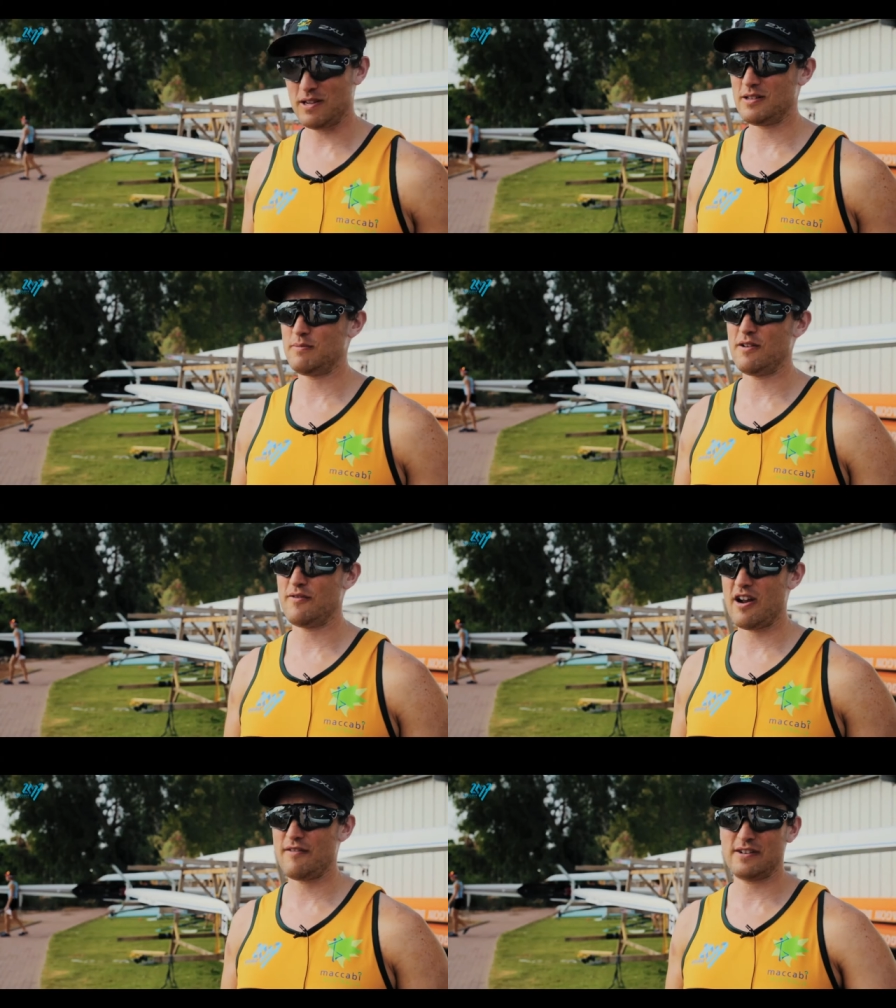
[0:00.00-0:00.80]
been a
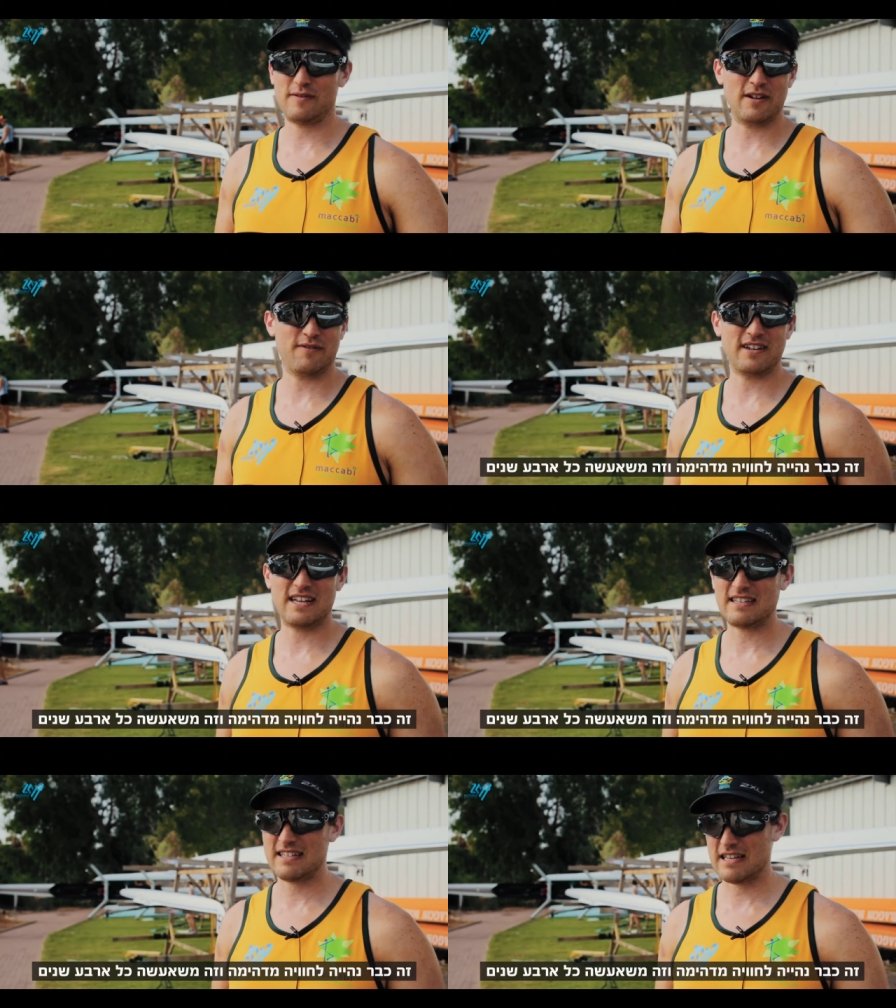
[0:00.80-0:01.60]

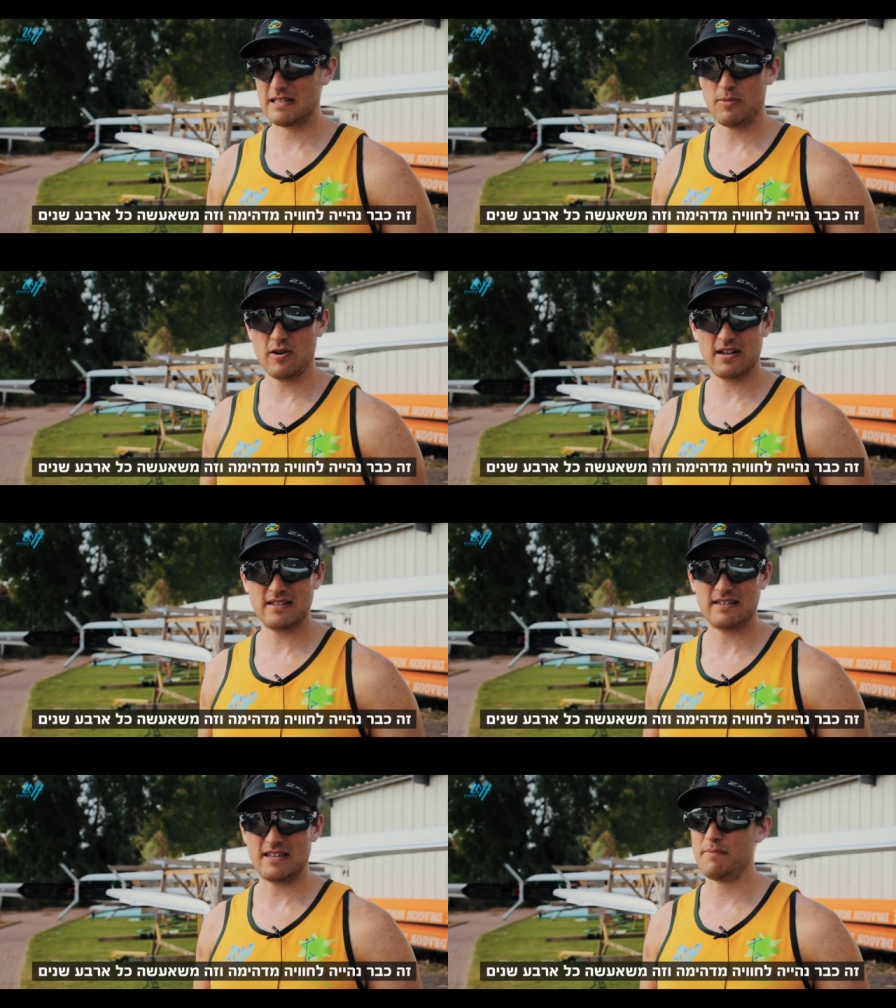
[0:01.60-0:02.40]
fantastic
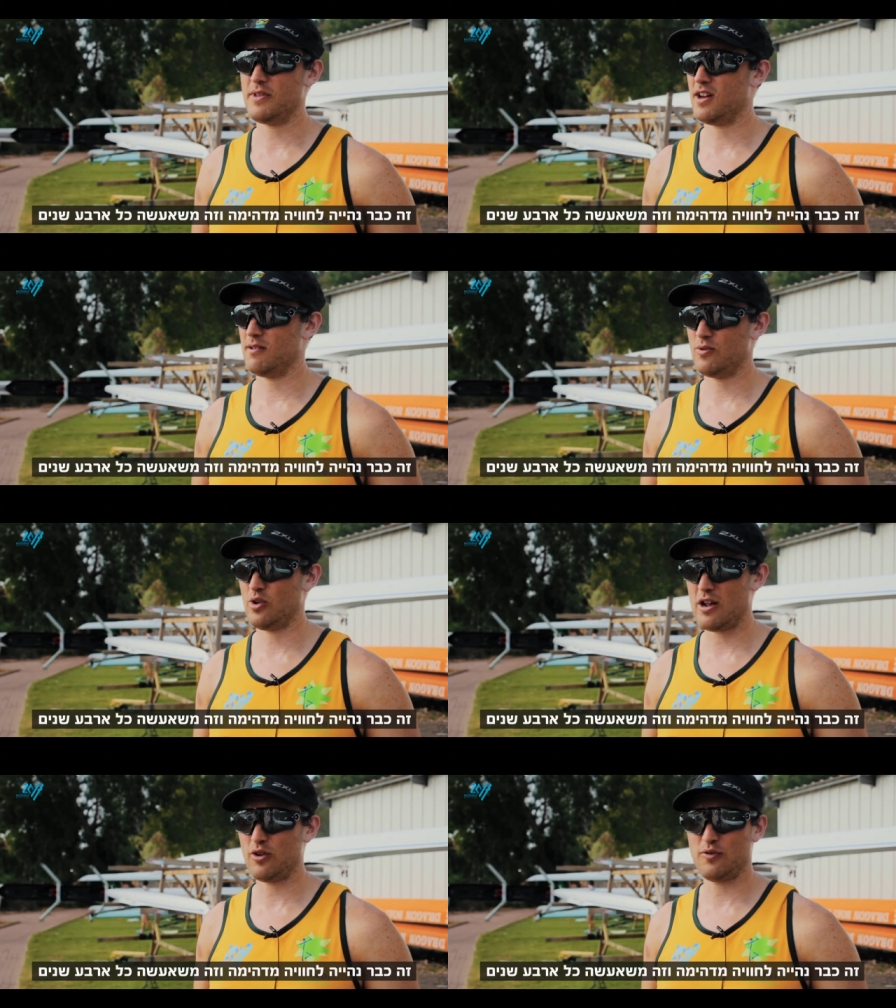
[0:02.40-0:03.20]
experience and something I
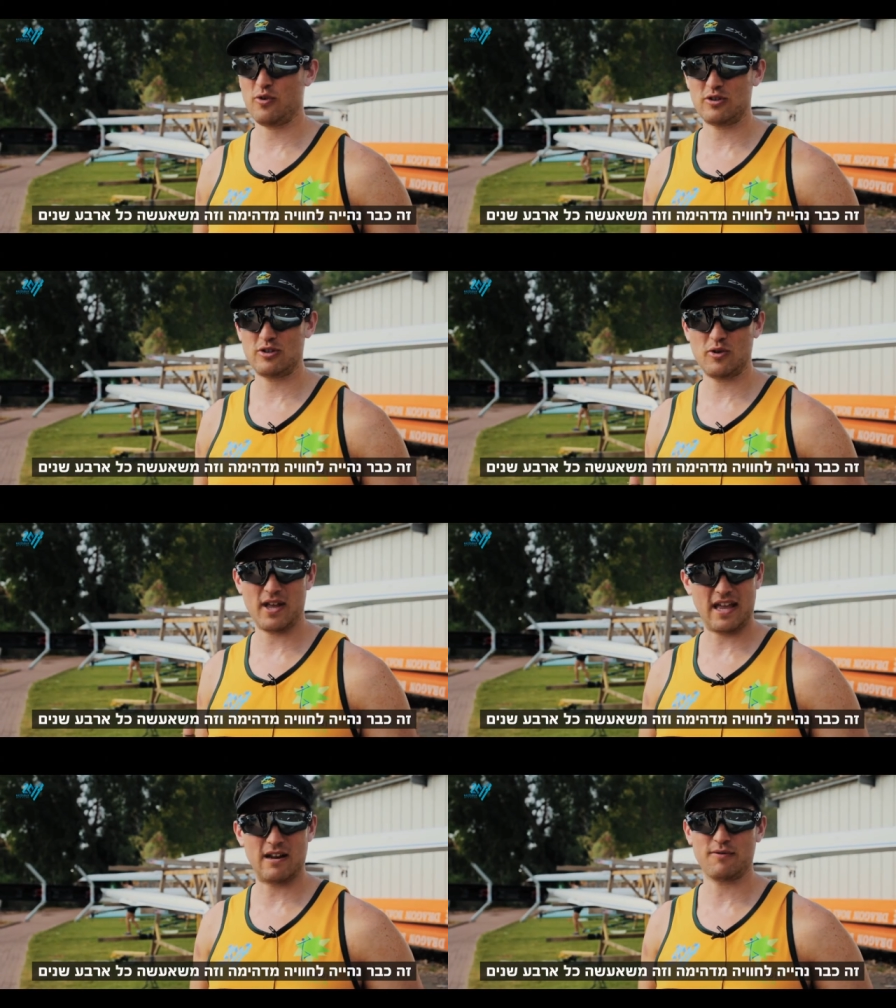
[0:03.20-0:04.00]
look forward to
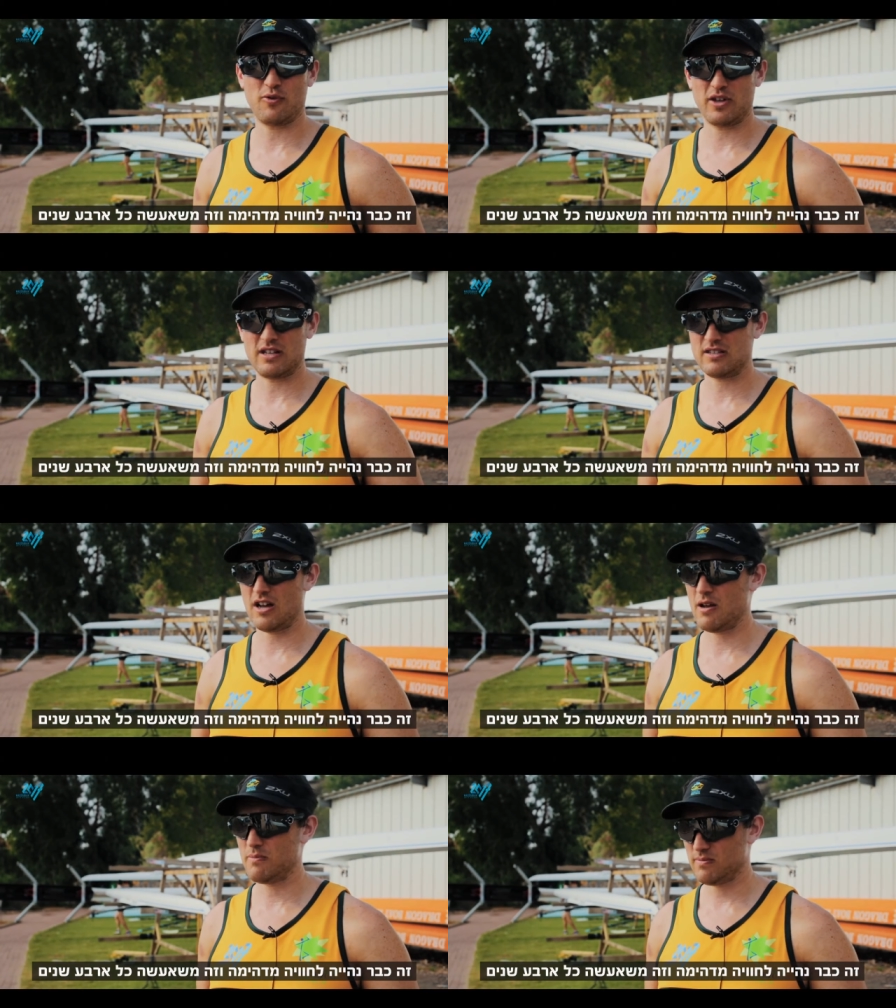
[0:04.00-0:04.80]
doing again in 4 years'
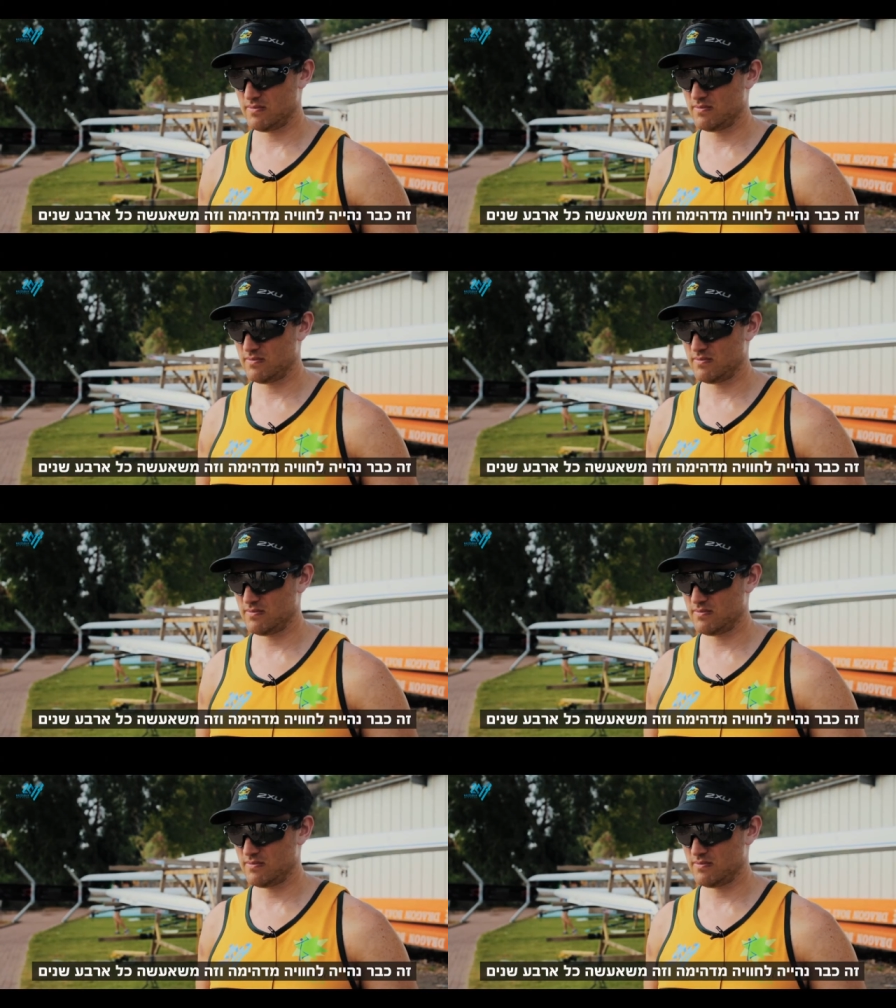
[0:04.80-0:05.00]
time.